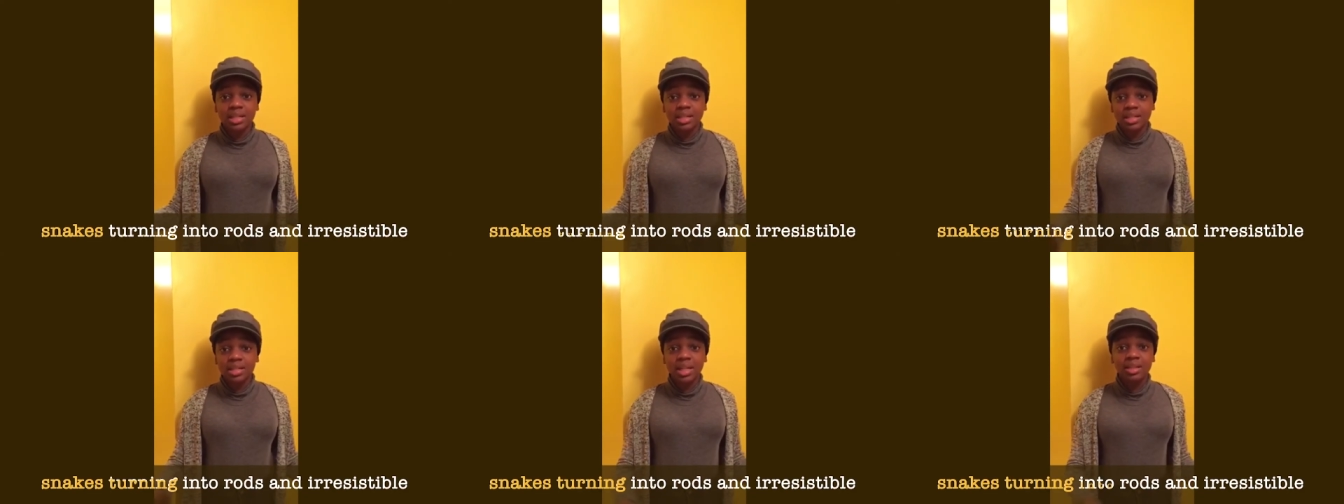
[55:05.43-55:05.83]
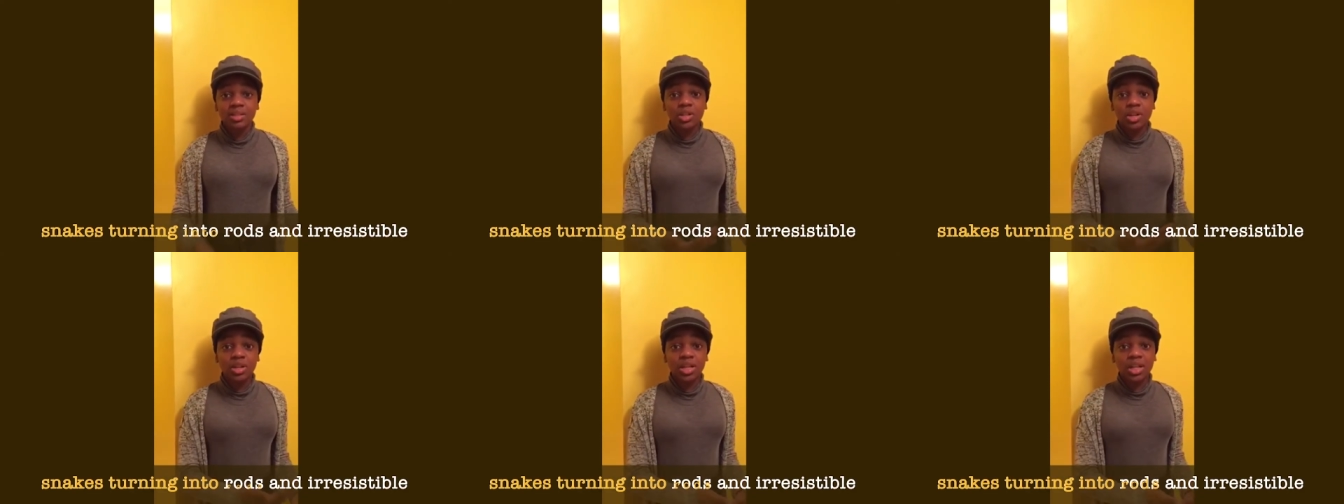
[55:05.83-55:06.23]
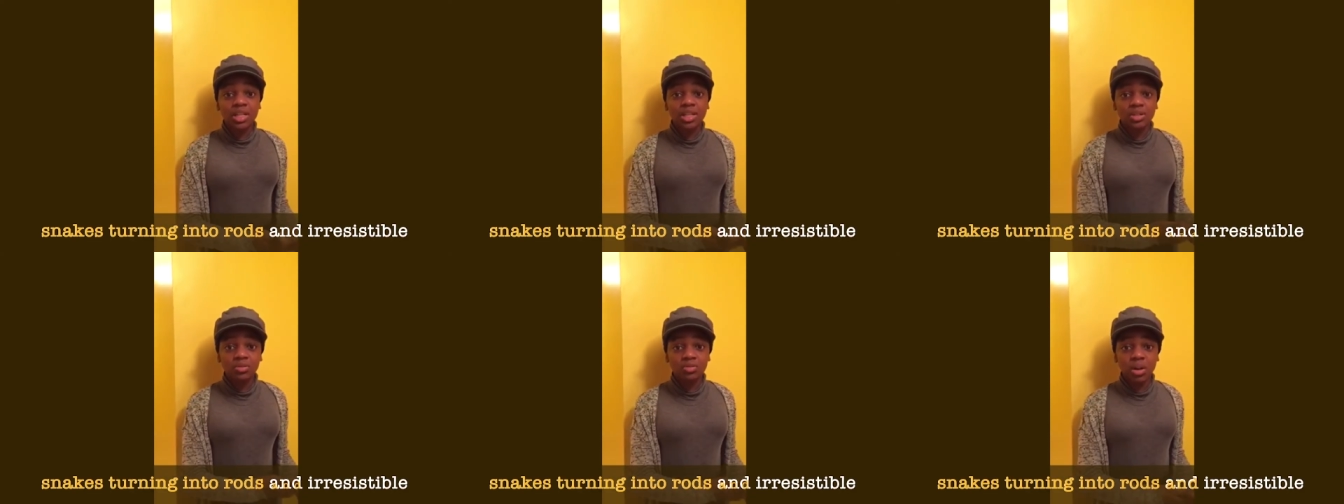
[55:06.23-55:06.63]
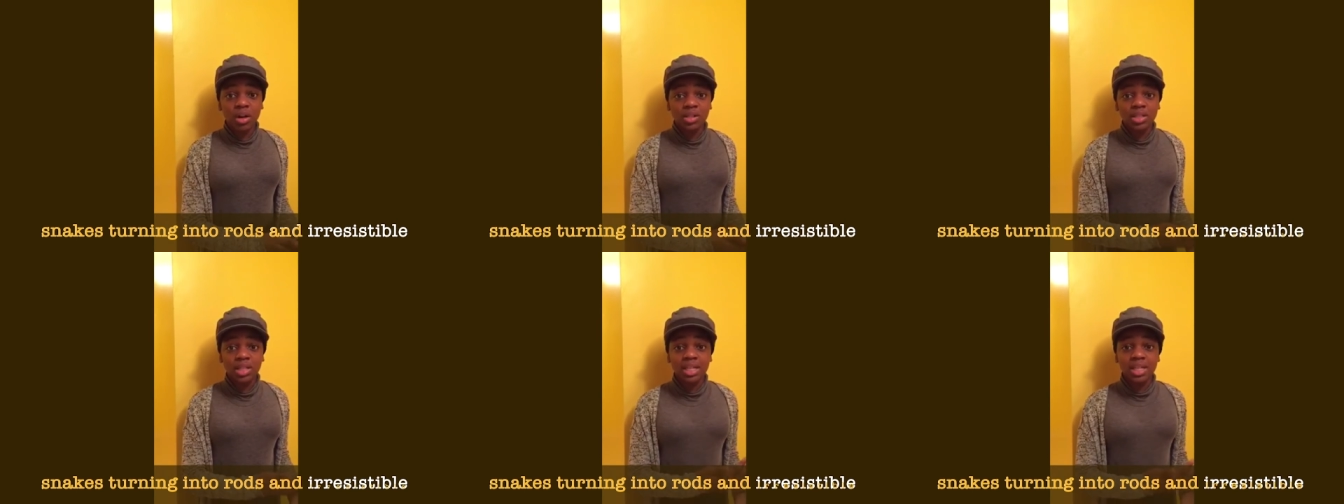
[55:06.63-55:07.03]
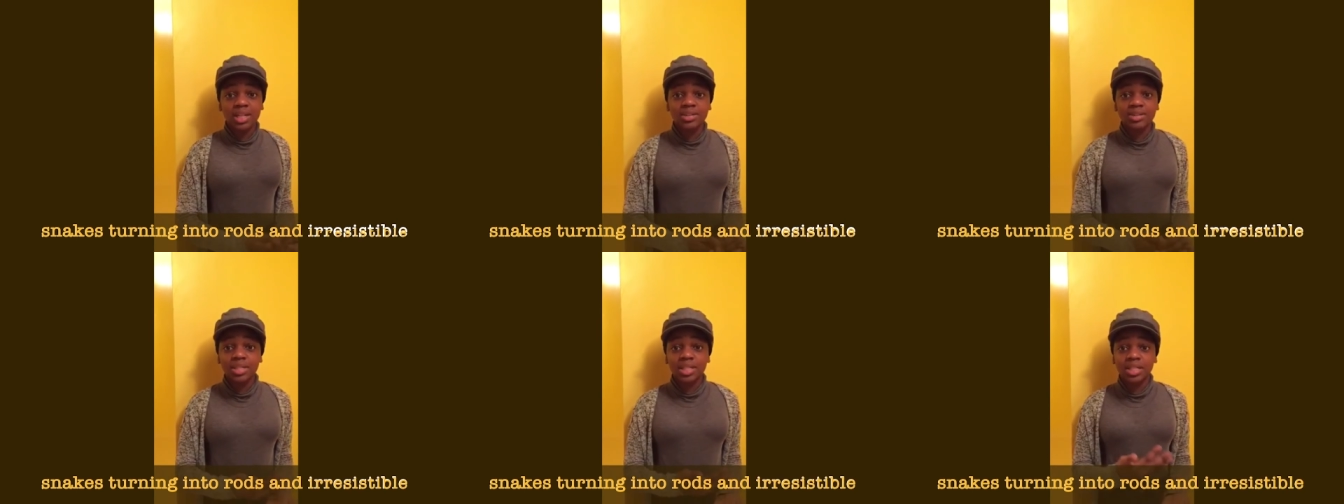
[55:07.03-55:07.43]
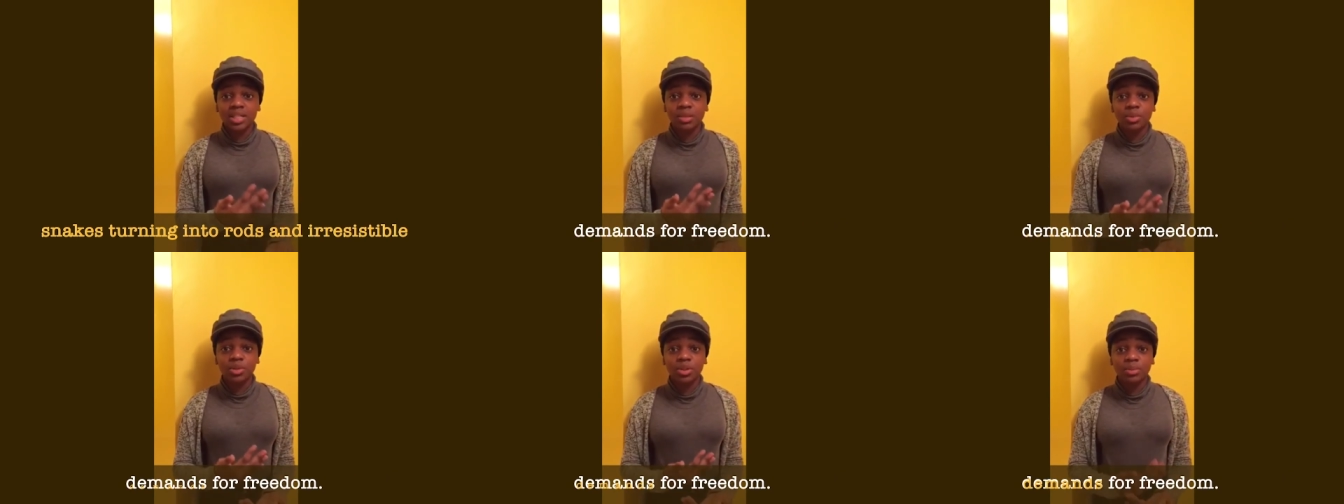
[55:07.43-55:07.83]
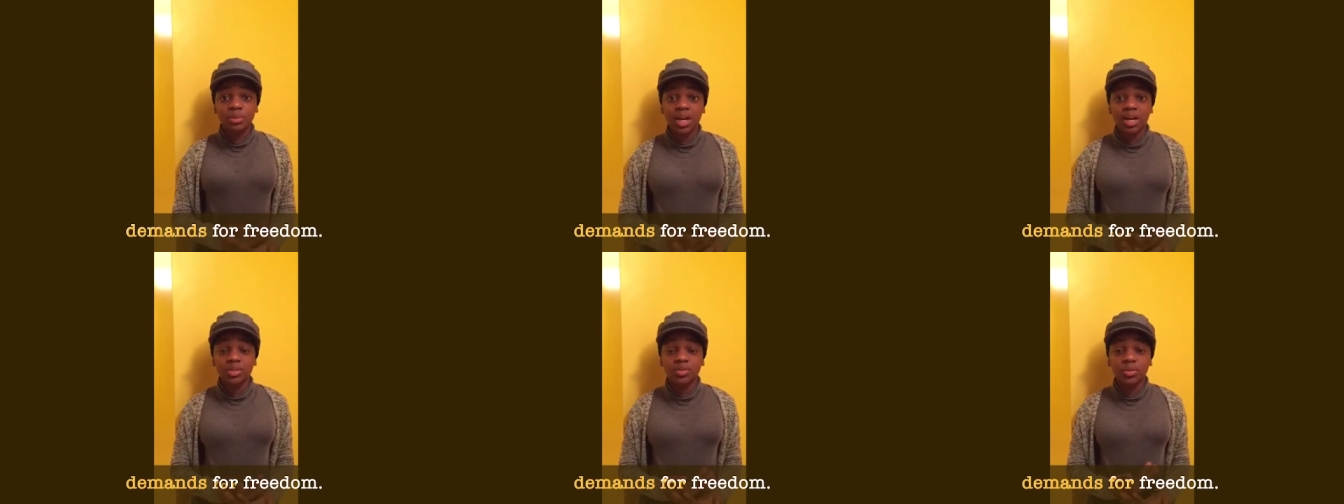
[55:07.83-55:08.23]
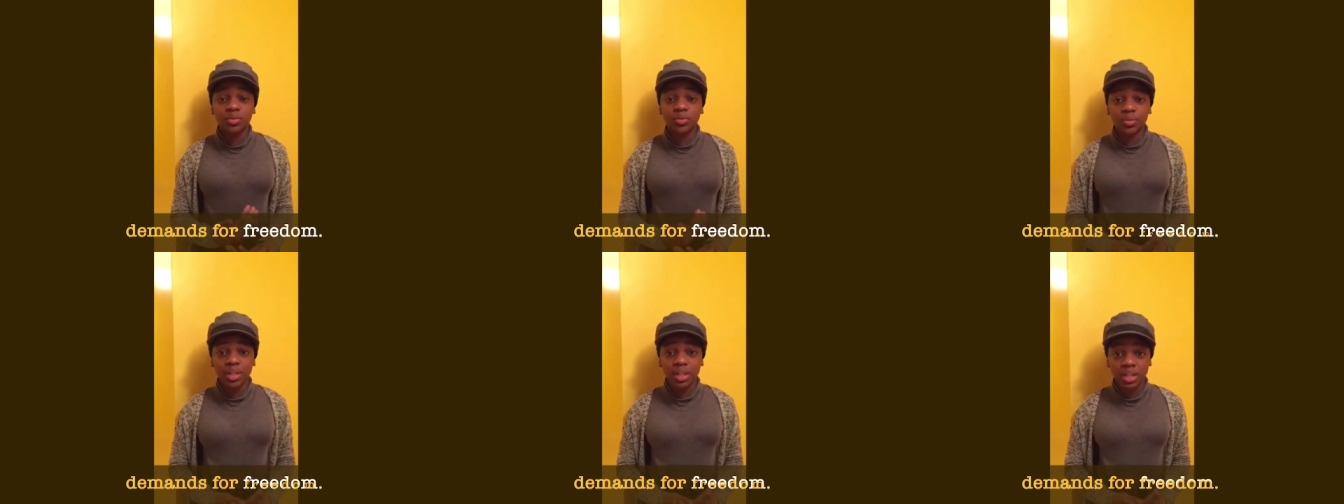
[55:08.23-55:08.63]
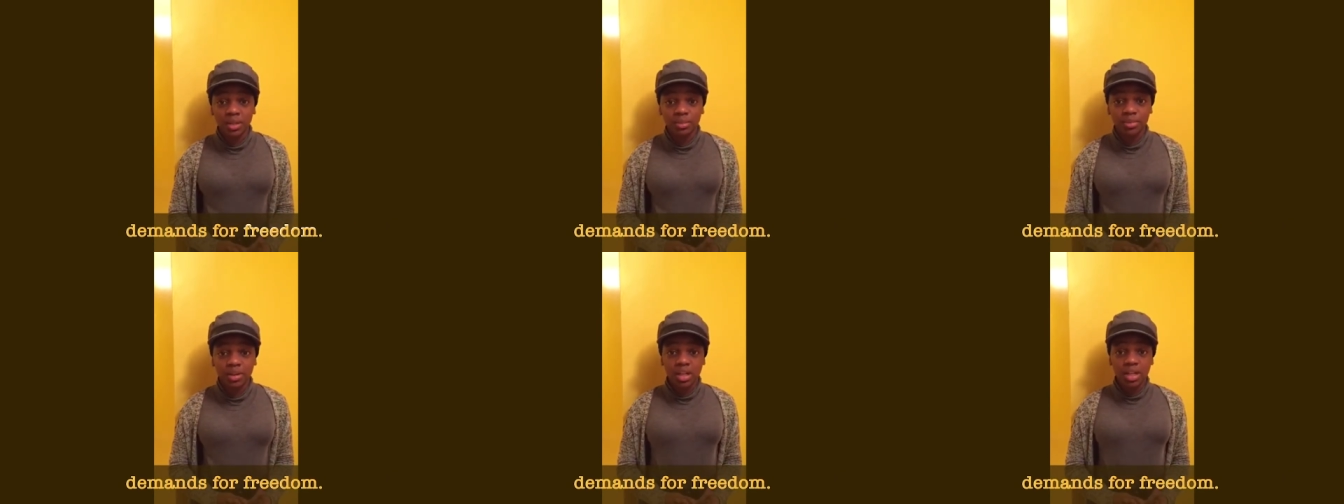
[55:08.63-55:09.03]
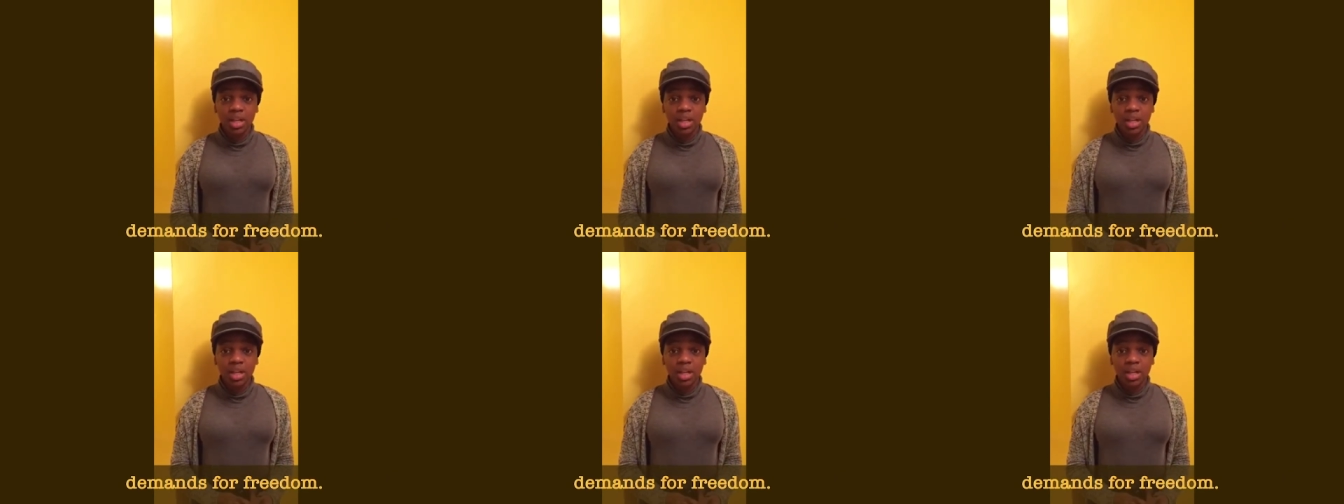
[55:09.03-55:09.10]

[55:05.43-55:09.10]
snakes turning into rods and irresistible demands for freedom.